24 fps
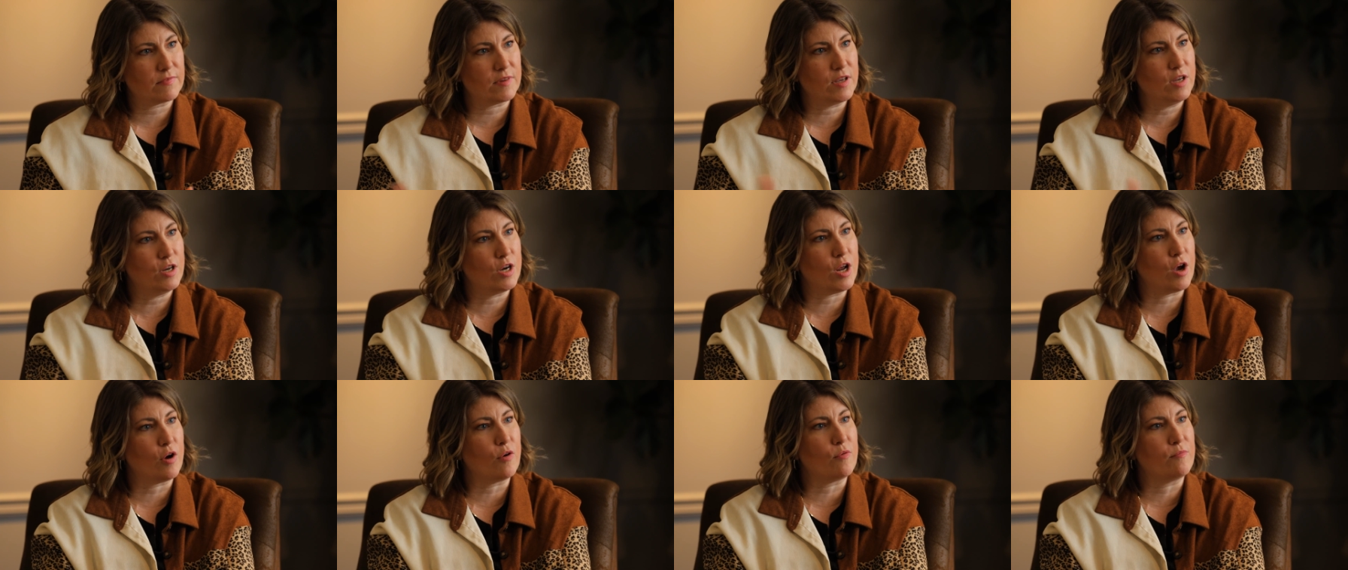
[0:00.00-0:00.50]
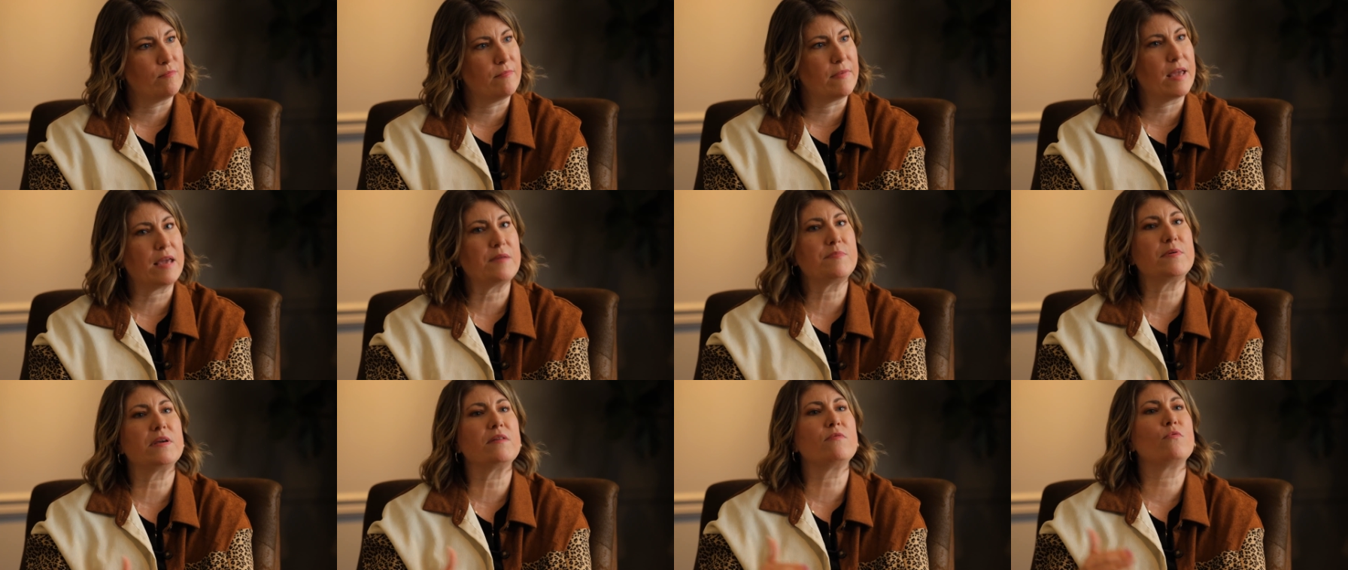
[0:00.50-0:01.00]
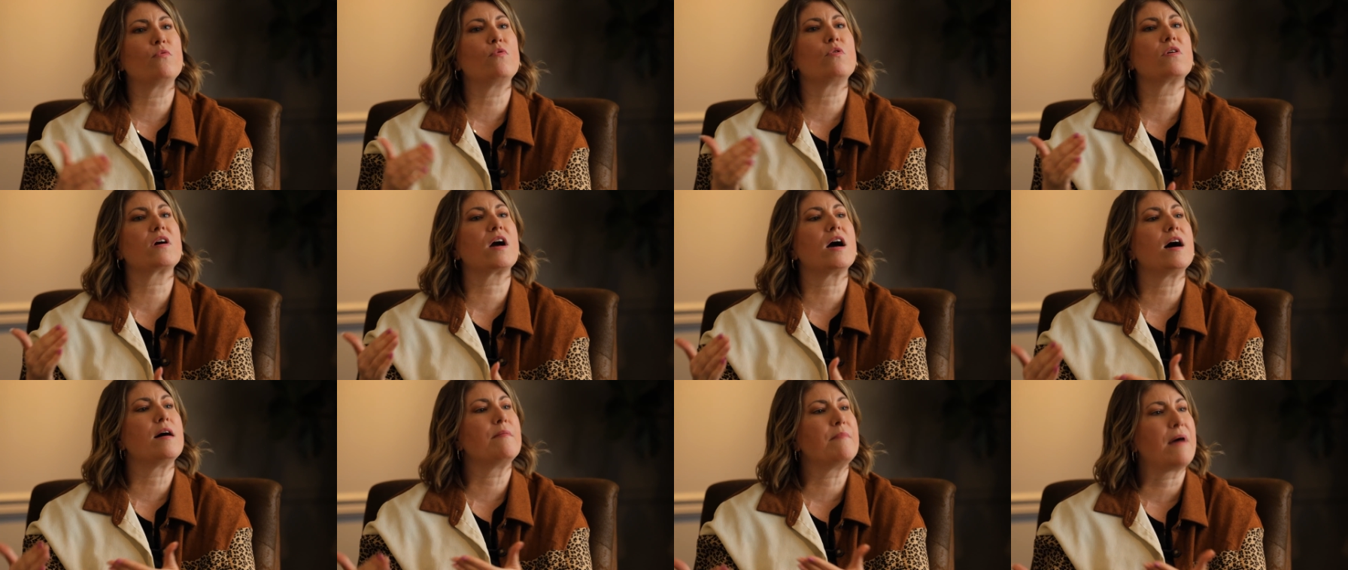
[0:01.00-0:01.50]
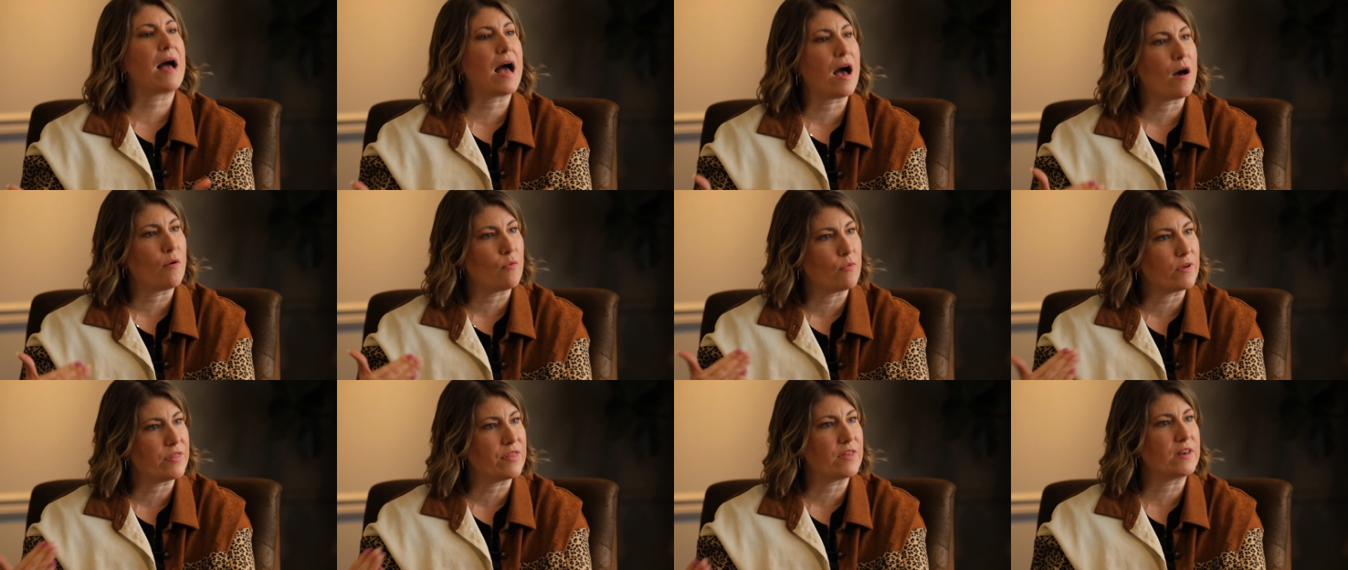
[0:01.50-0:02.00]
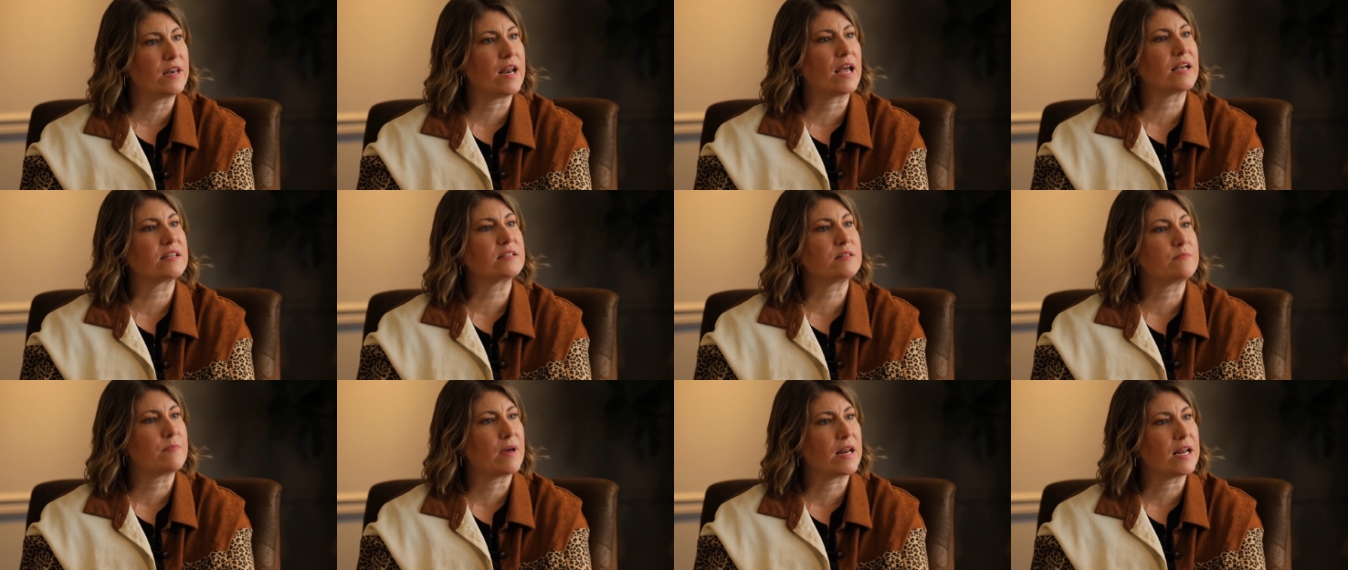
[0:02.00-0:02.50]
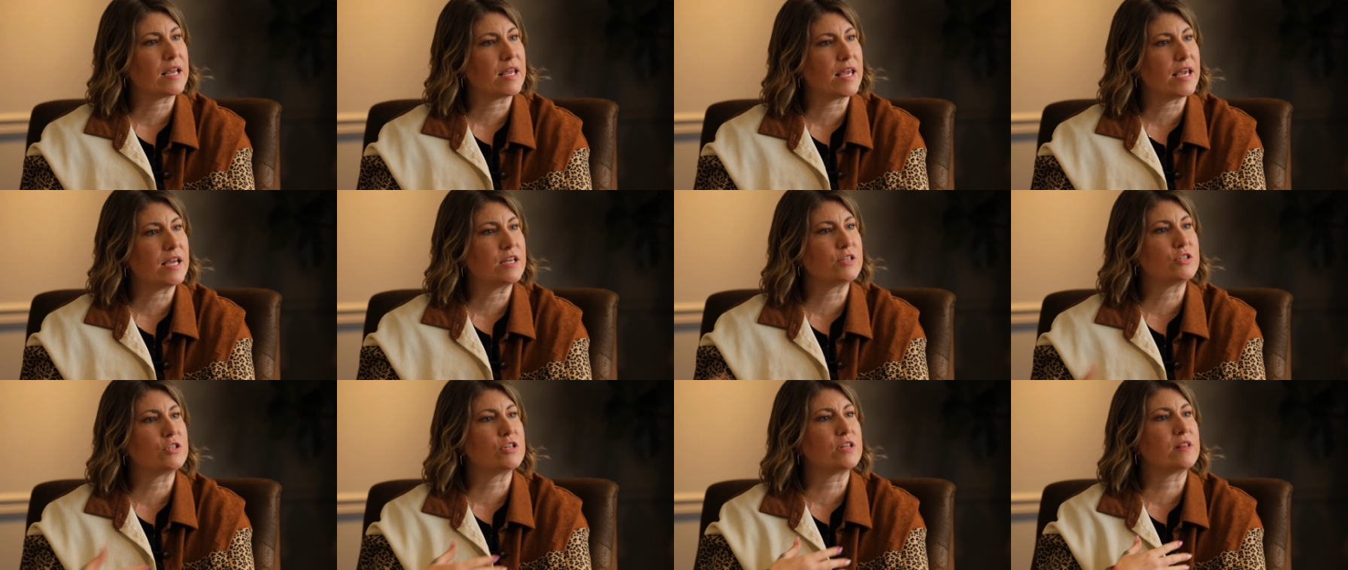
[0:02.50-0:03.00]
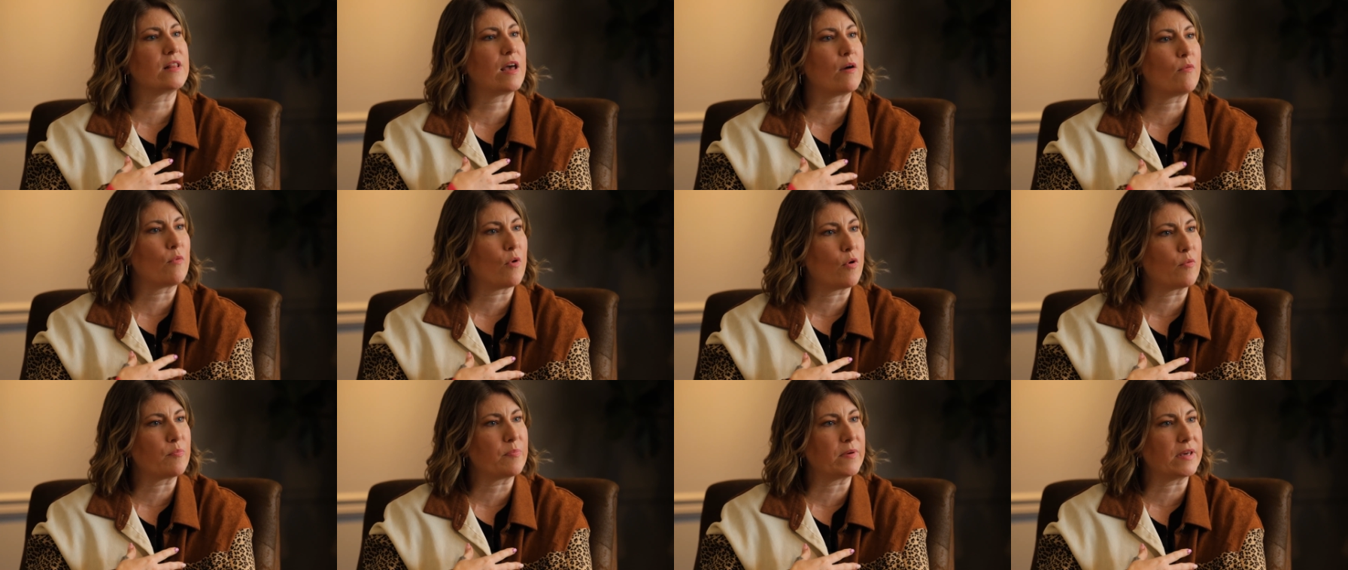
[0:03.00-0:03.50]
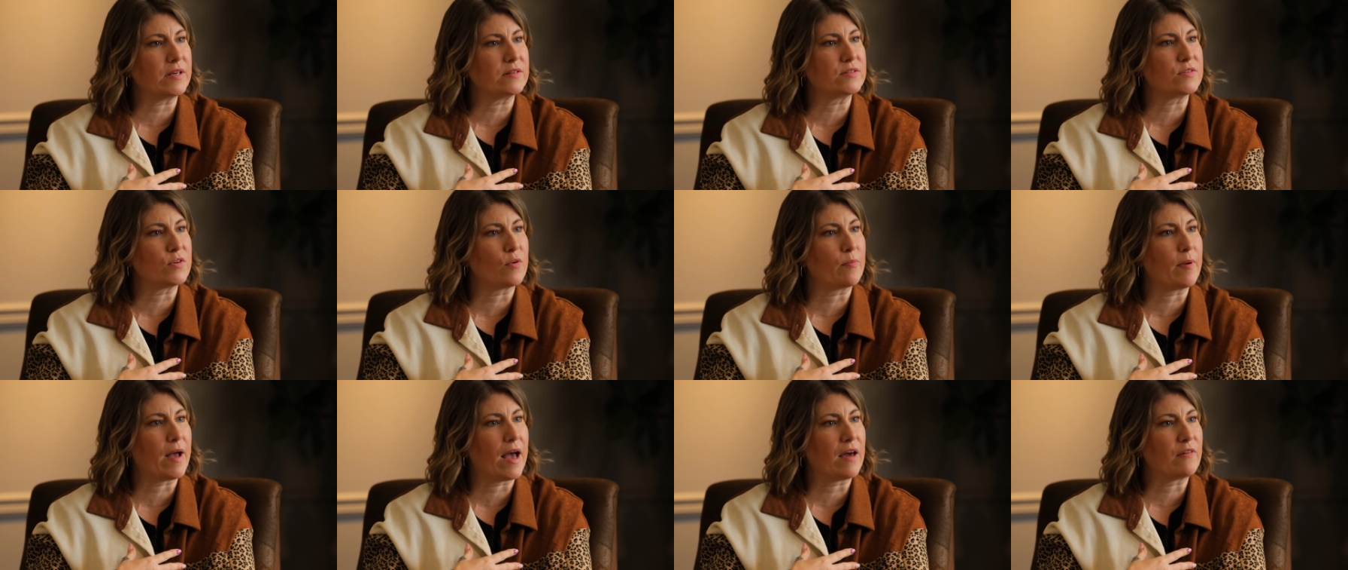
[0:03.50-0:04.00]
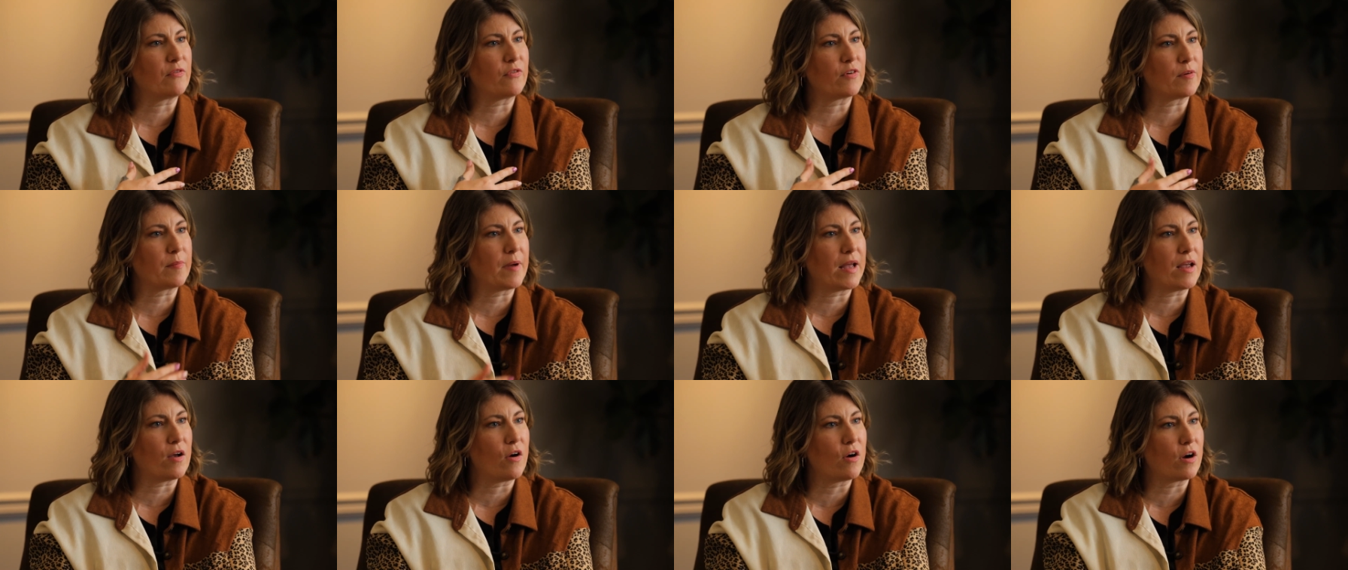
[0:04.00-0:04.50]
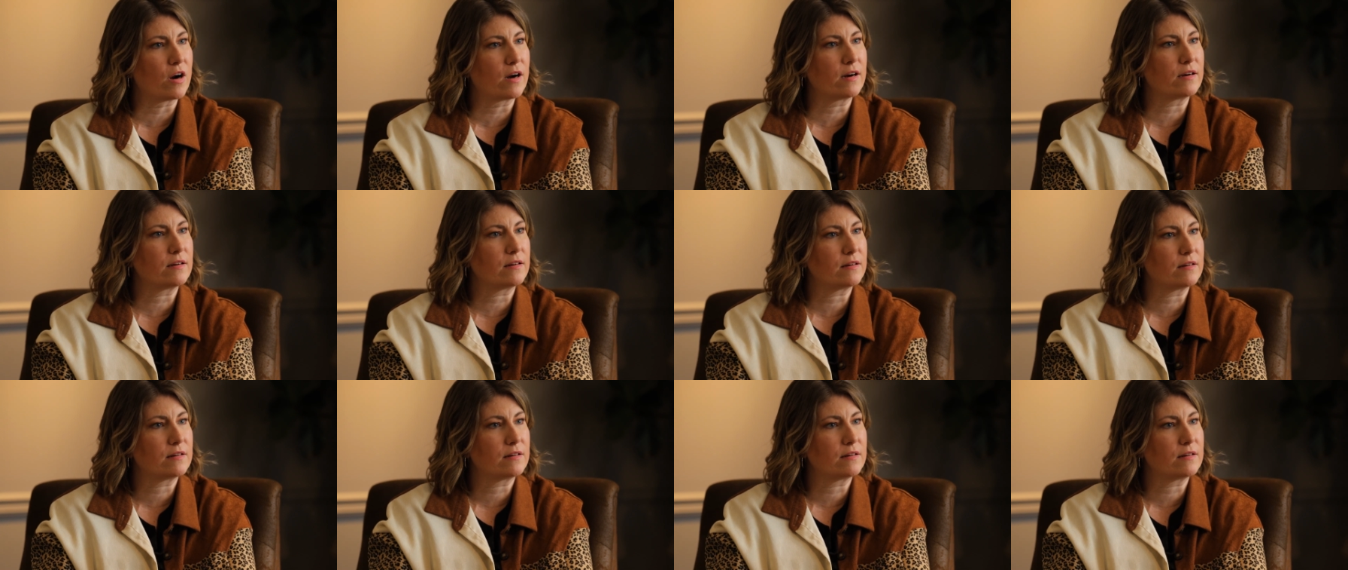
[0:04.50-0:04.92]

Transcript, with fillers: you know, maybe we'll come out with the next medication that won't be so bad for my heart.